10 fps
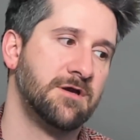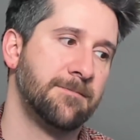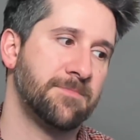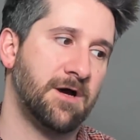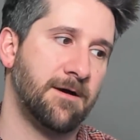
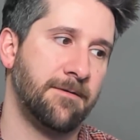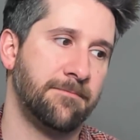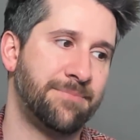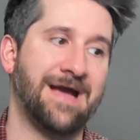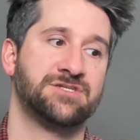um,
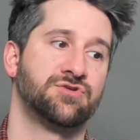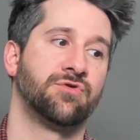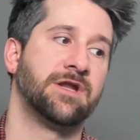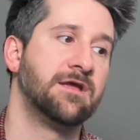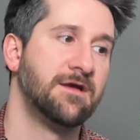
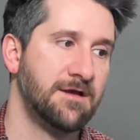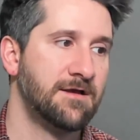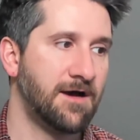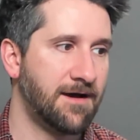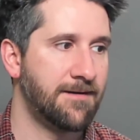backstory
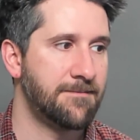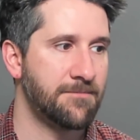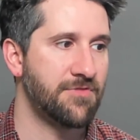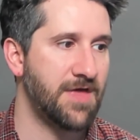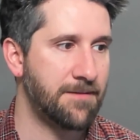um,
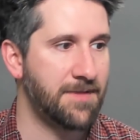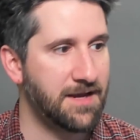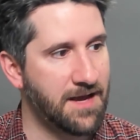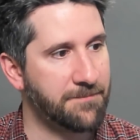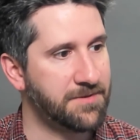that may
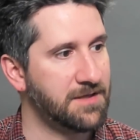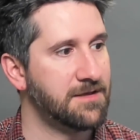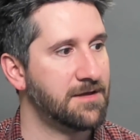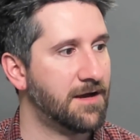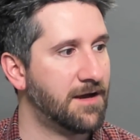not
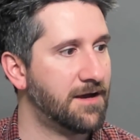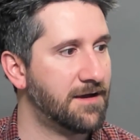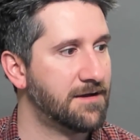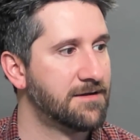be, uh,